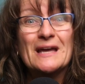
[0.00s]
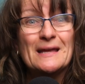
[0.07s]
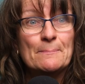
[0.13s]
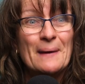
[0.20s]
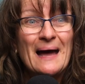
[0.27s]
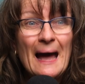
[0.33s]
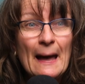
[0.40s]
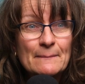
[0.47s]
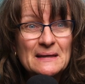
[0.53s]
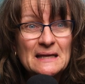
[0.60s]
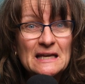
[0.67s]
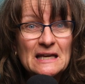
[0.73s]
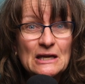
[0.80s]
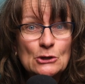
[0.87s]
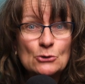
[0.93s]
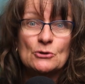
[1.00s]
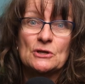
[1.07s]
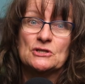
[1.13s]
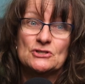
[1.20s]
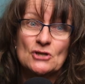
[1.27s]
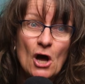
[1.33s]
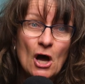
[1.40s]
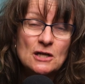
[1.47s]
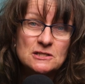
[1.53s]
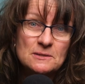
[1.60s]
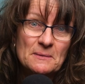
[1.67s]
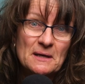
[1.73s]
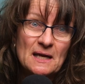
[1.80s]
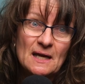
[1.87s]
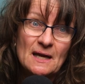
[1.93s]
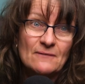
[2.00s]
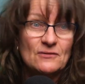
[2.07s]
can pat me, you can talk to me,